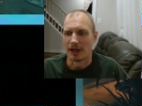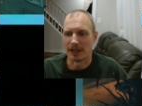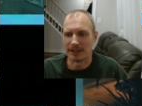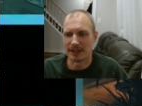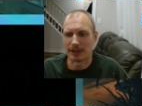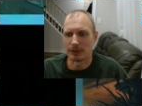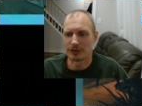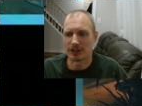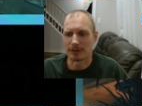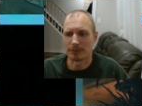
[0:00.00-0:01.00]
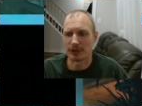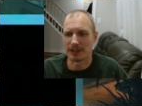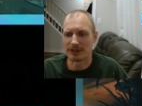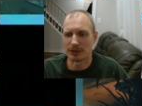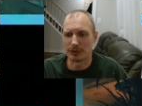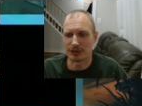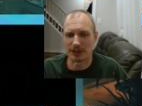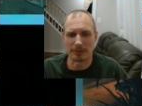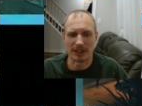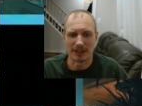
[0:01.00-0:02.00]
I need that Usut. Please,
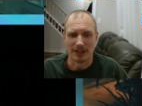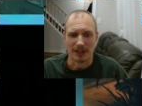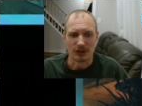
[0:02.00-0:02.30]
Usut me.